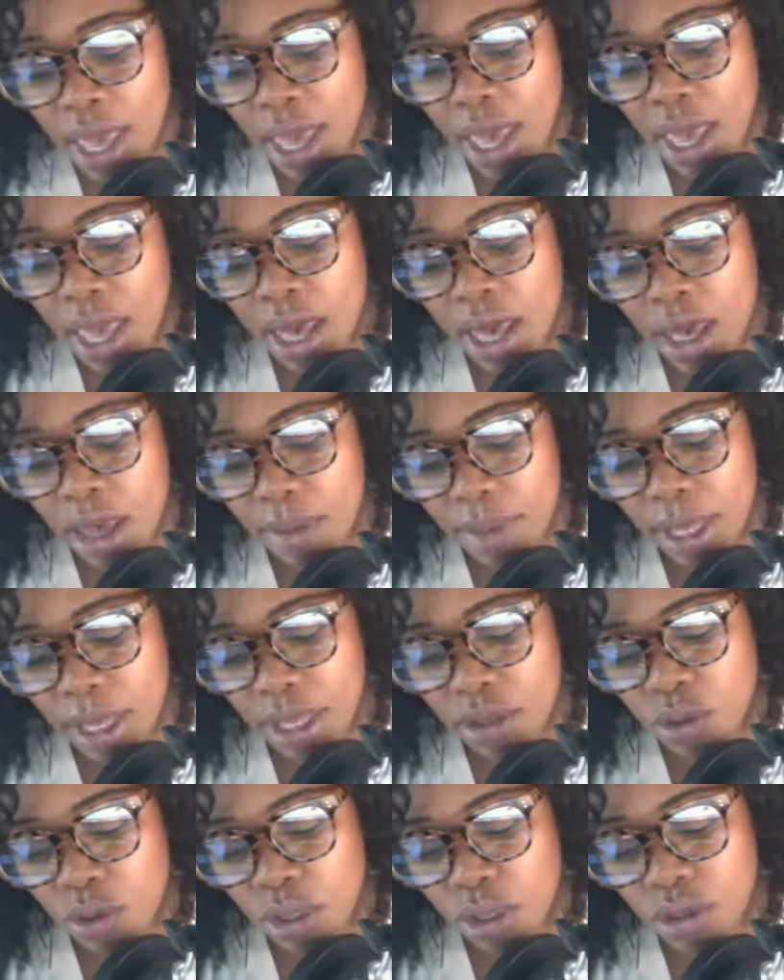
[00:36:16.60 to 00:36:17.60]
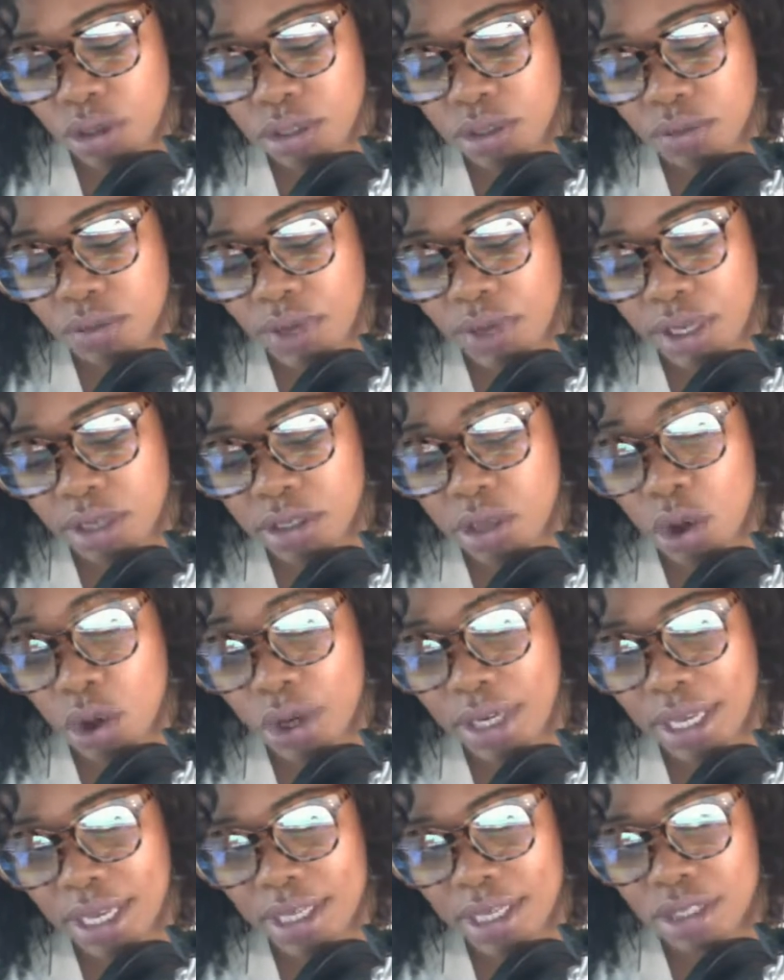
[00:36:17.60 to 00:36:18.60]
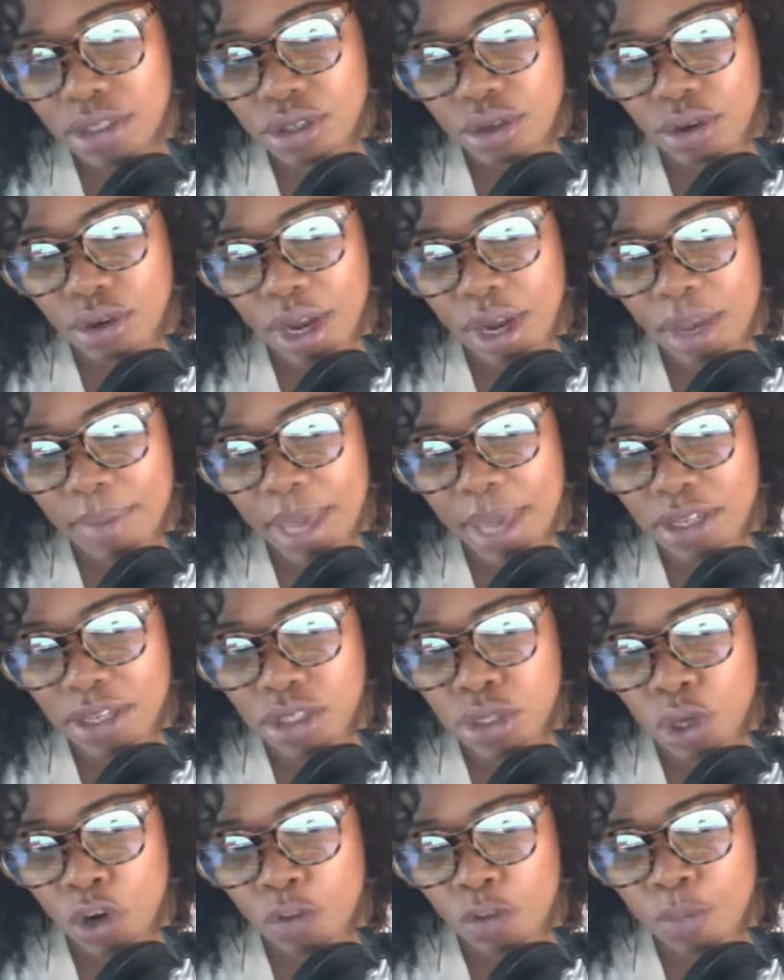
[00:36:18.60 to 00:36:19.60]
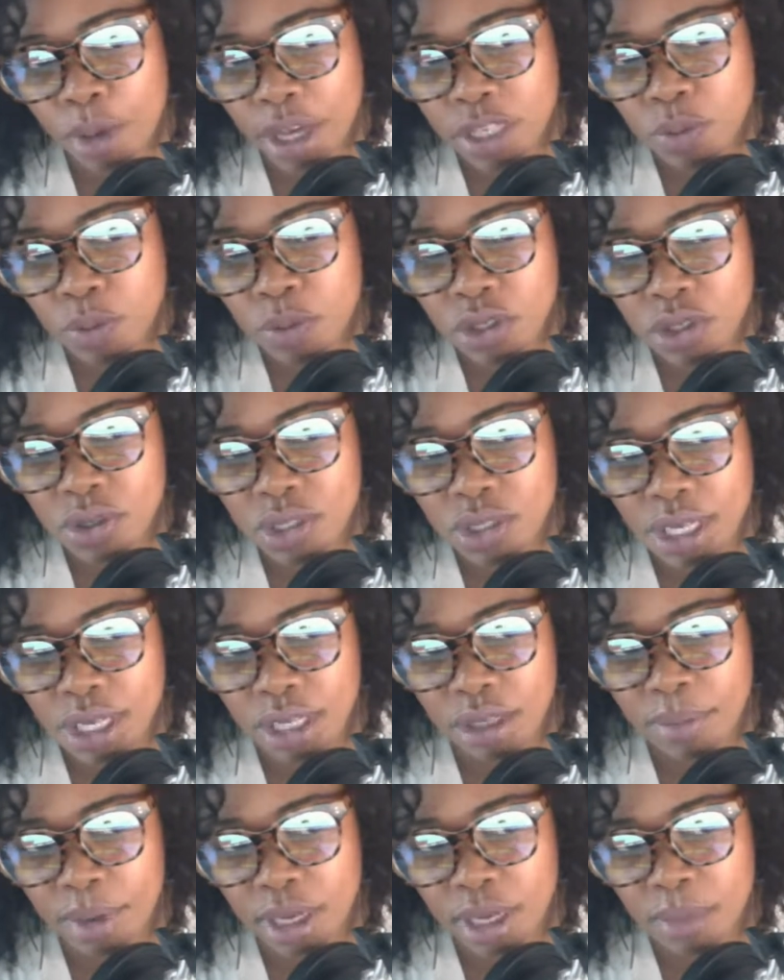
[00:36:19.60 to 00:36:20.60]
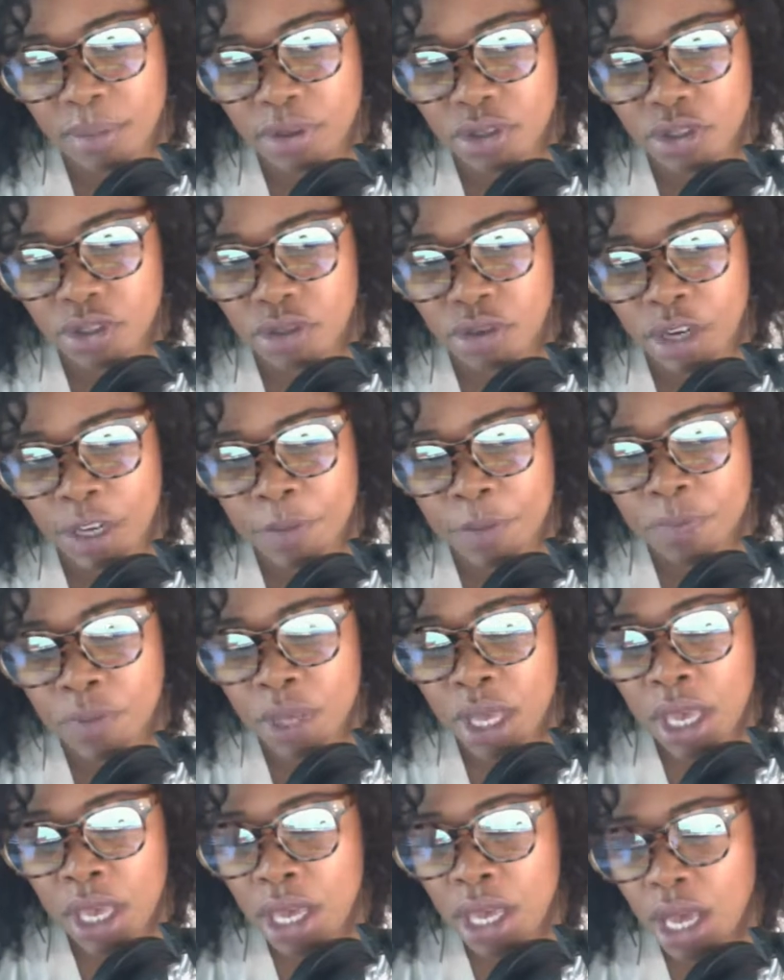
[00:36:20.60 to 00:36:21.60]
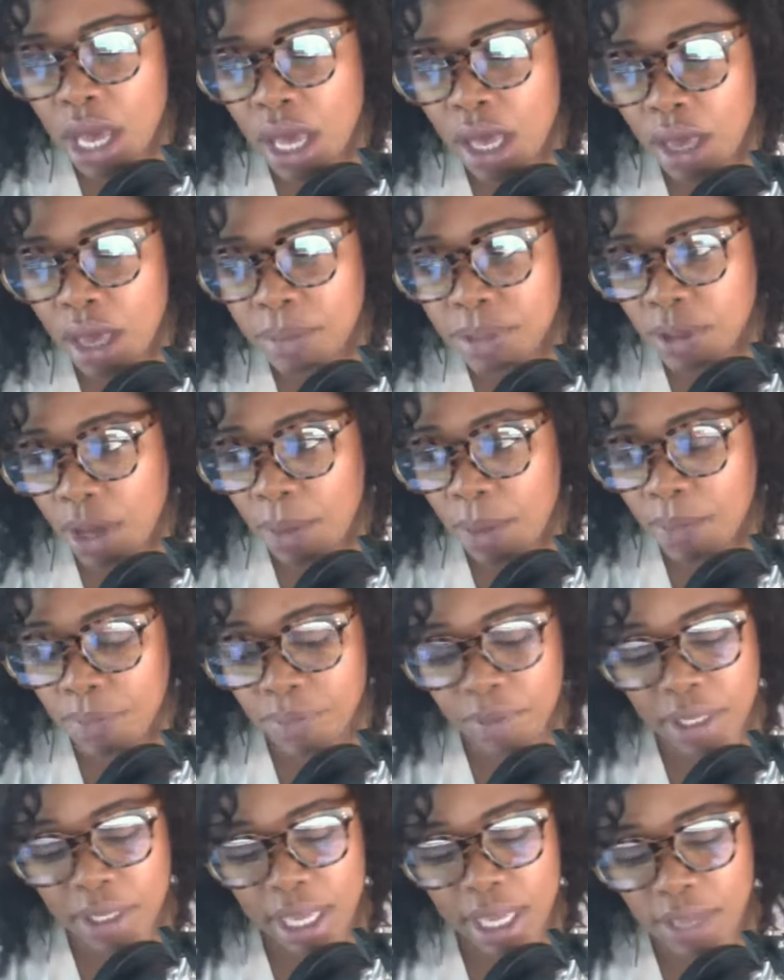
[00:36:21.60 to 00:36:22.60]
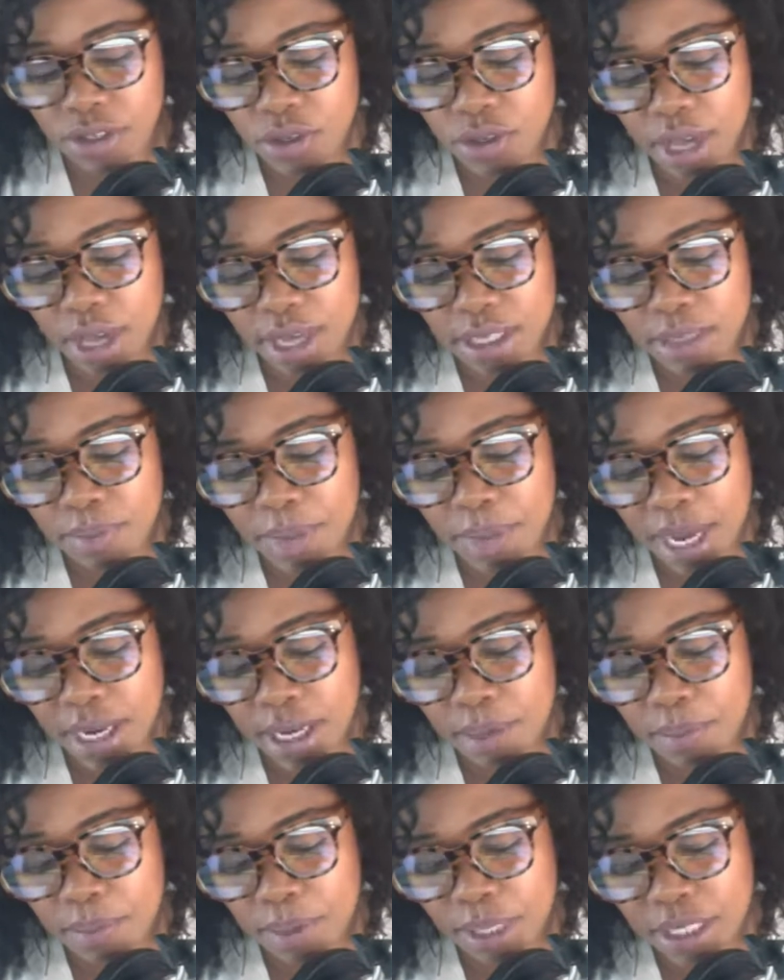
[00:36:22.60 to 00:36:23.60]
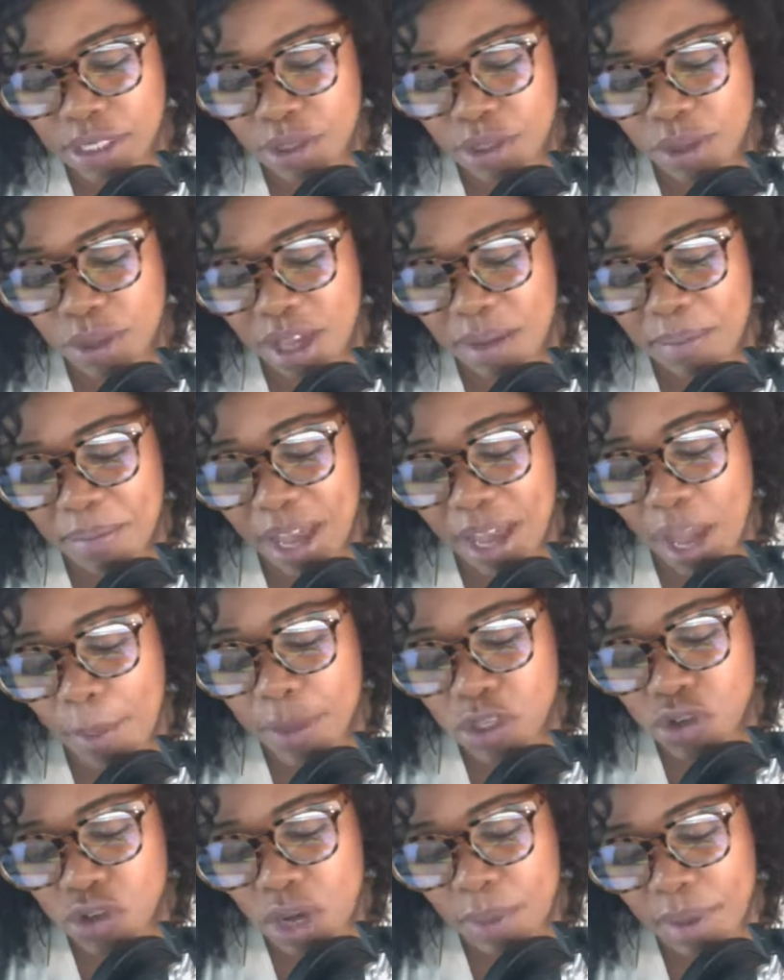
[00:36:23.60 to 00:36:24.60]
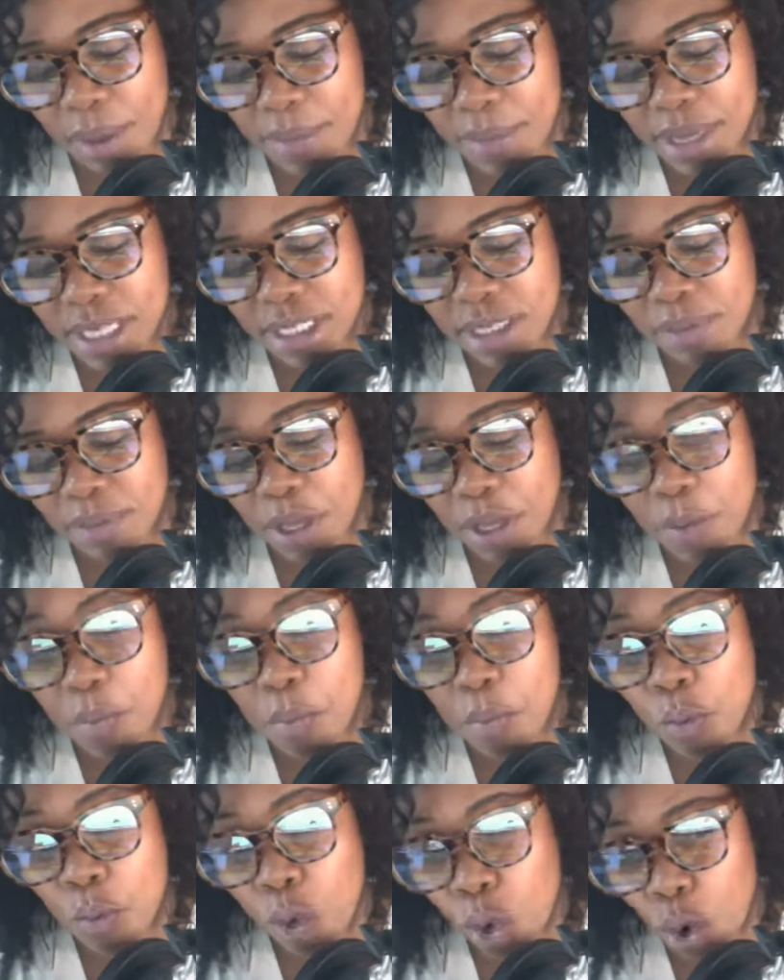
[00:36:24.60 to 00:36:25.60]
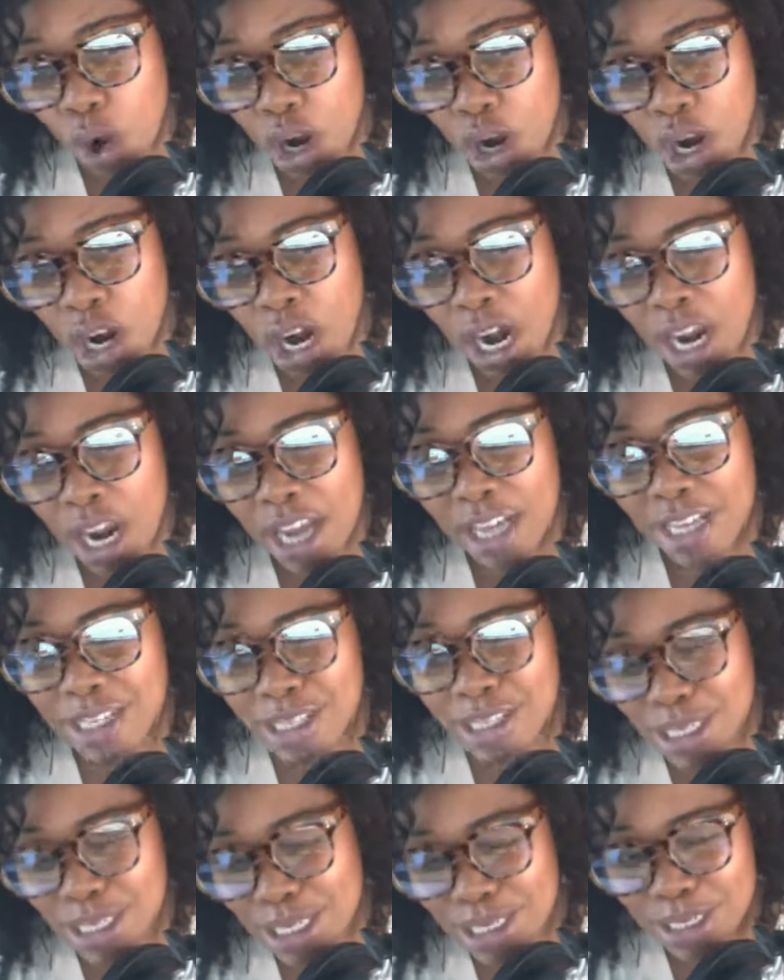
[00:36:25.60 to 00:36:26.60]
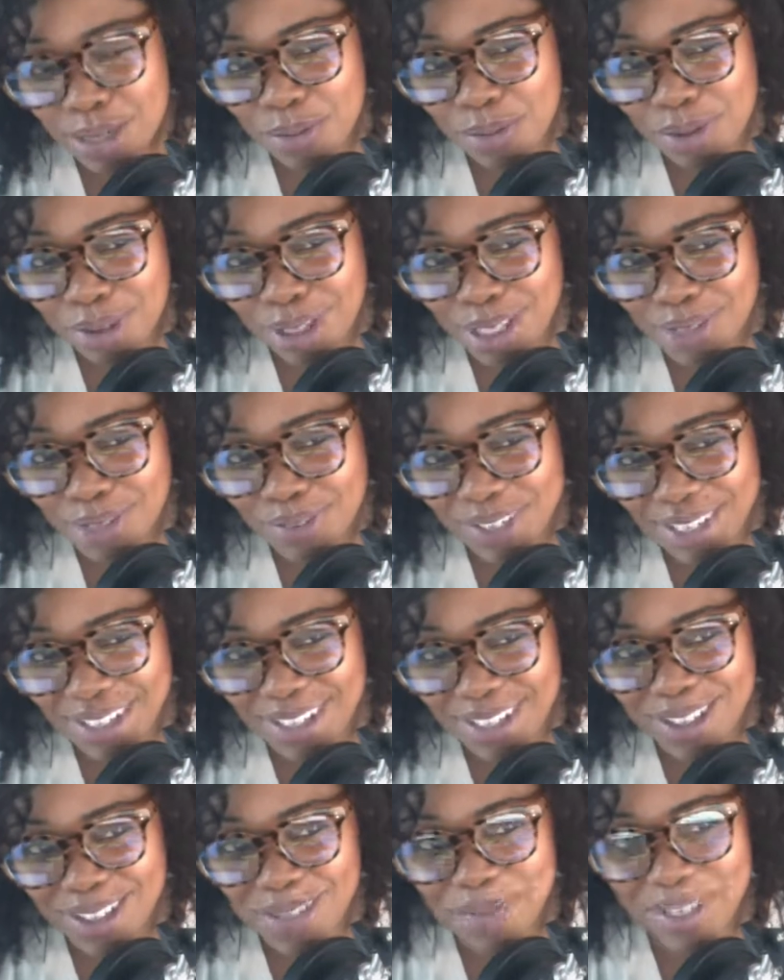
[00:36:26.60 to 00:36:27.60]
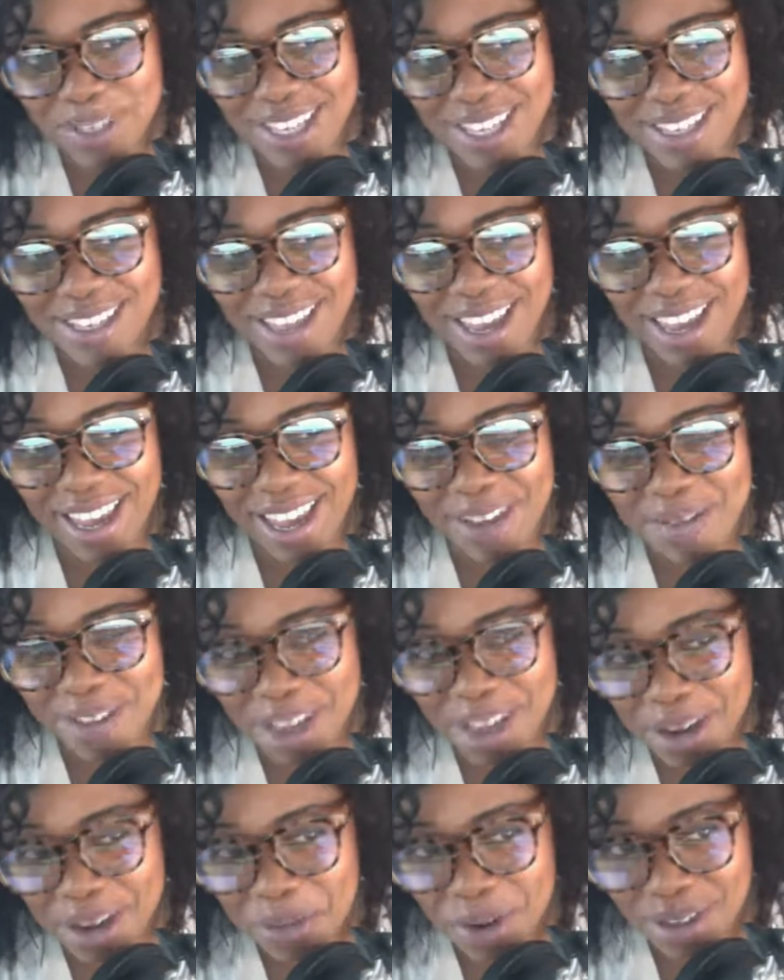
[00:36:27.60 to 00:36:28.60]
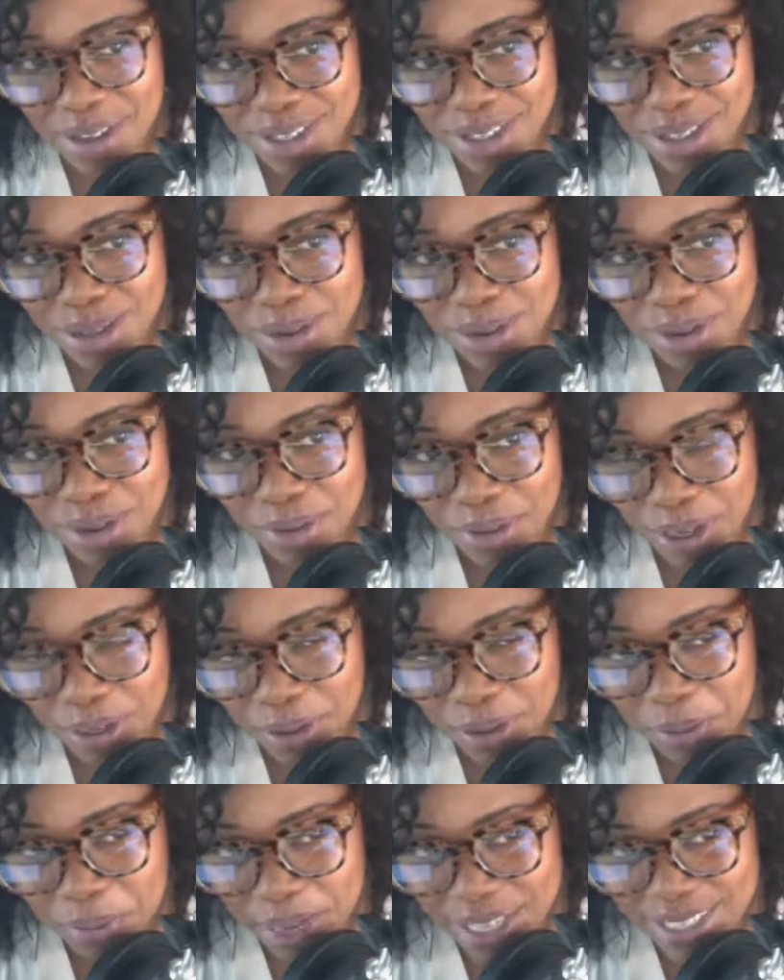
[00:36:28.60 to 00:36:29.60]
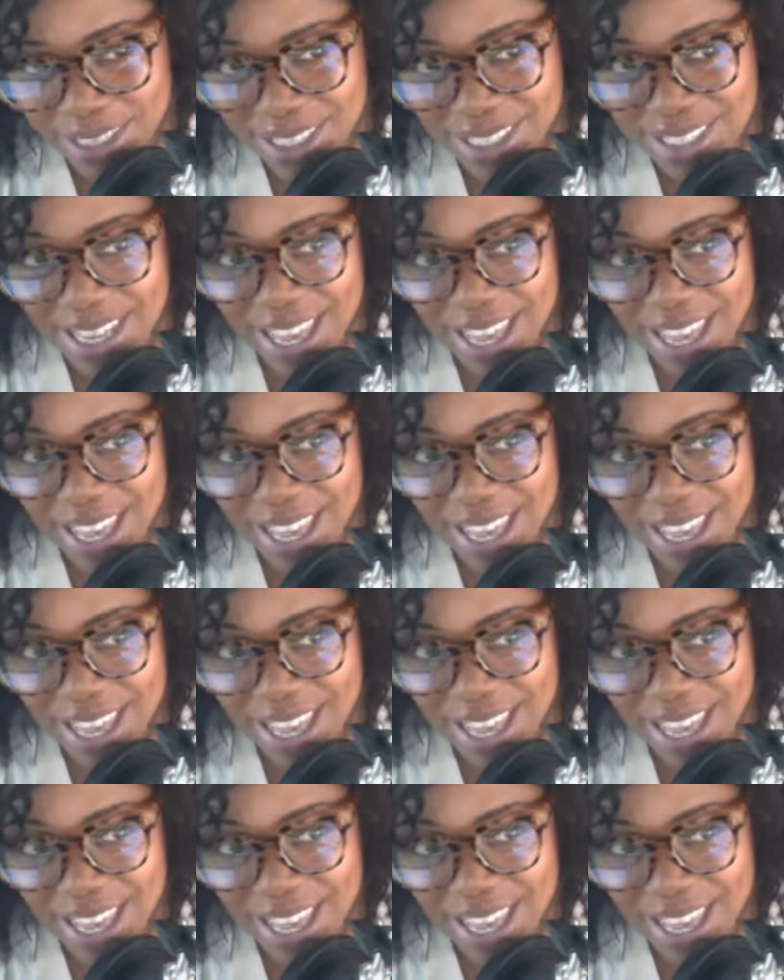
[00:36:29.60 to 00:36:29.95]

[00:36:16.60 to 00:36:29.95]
And you can also find us on Instagram at ServBoss, which you see at the bottom of the screen. So I'm glad you guys made it. Please do come back. I'm going to try my best to be more consistent with these videos because I have a lot of work to do on a regular basis.